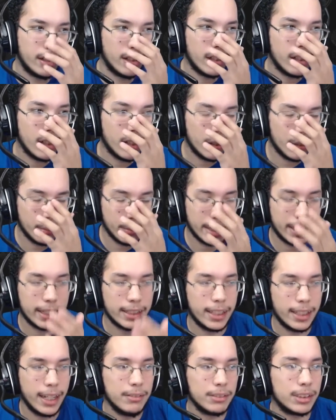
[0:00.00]
like a
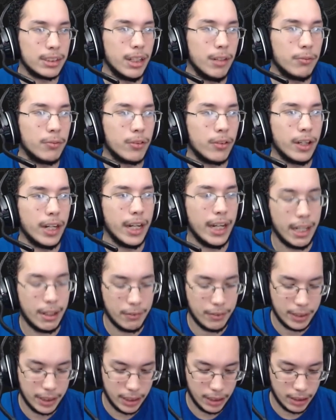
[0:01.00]
timestamp for
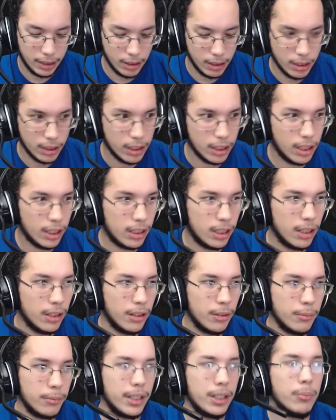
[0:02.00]
every
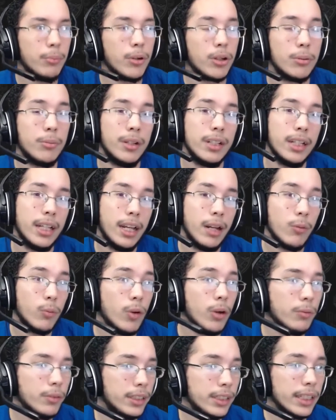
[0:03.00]
like Pokemon and
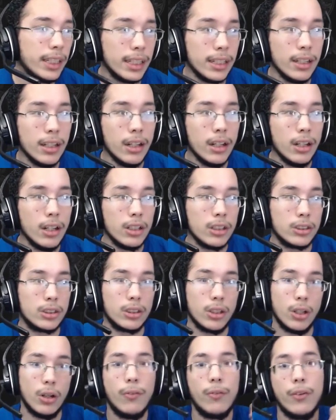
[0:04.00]
what we did.
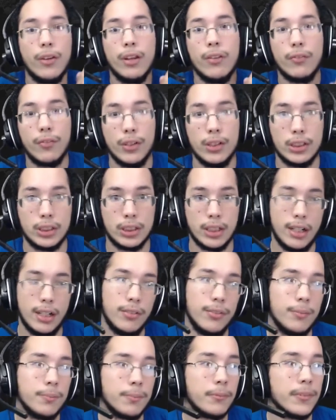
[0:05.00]
So for the first off,
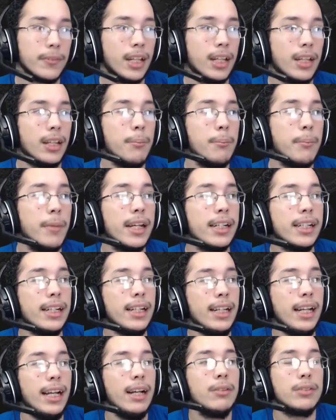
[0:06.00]
Mega
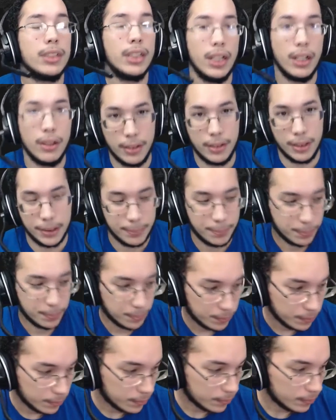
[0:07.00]
Altaria.
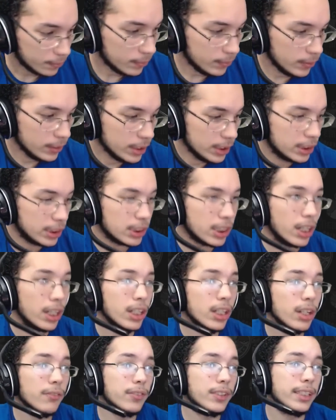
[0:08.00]

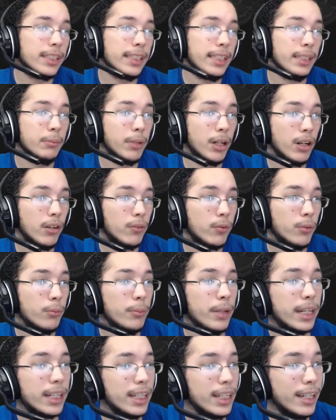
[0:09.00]
Started off the team off with
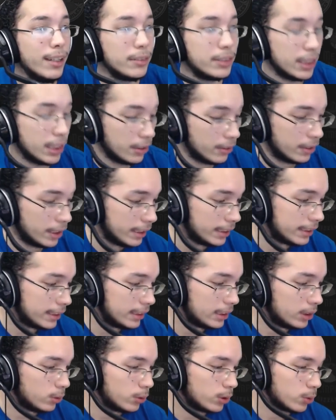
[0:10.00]
Mega Altaria, and
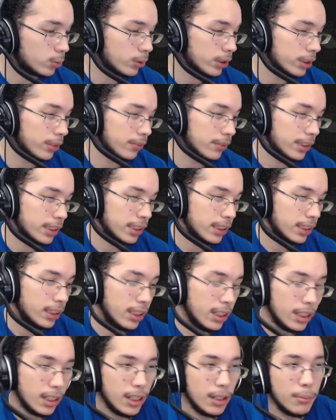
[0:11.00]
this was one of the
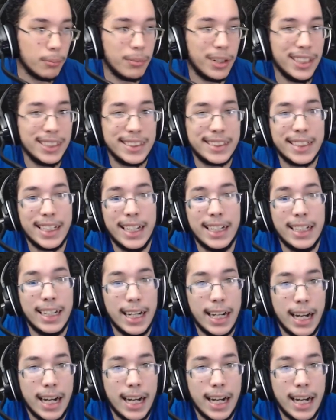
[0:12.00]
mons that,